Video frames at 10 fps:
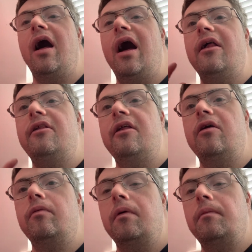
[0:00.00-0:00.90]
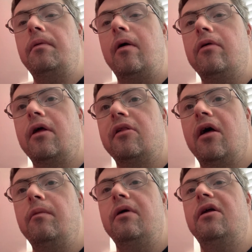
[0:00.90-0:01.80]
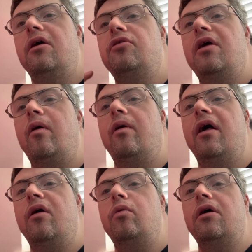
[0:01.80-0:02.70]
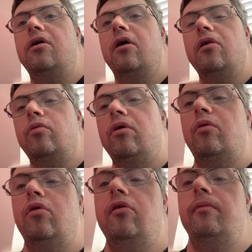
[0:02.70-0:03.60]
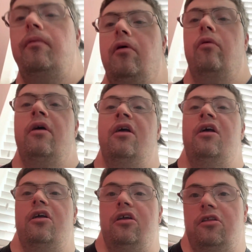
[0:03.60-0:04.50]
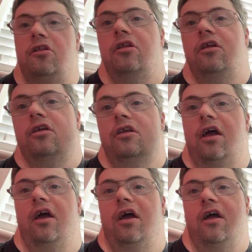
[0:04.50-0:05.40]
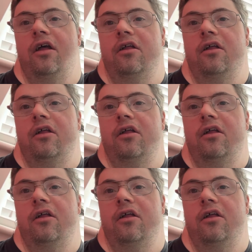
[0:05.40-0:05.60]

I'll see you very next time. You know, tell that we got we was for you eating yeah.